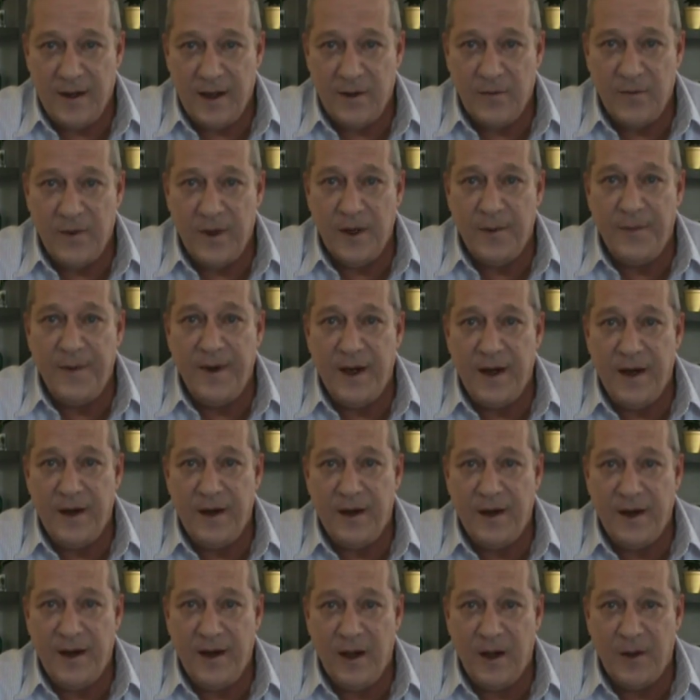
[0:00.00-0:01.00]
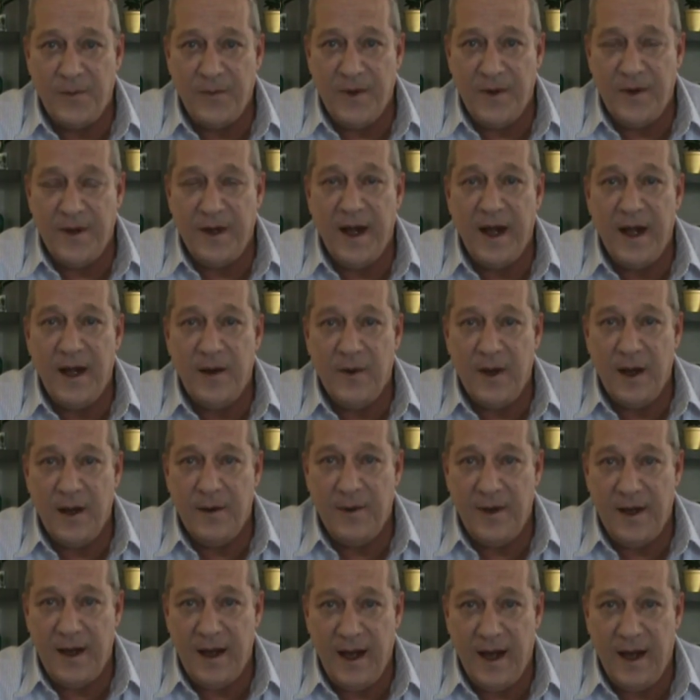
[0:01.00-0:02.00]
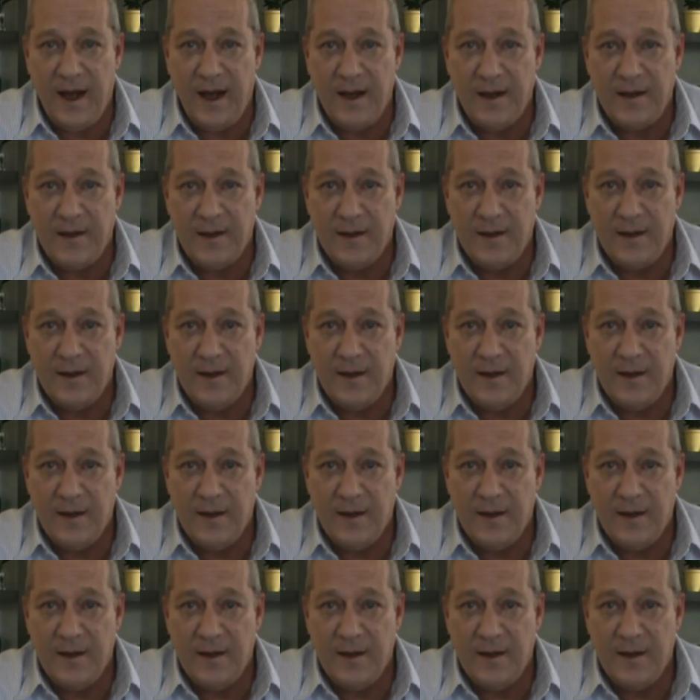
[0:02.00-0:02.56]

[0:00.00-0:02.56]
and we'll be here to help you in any way we can,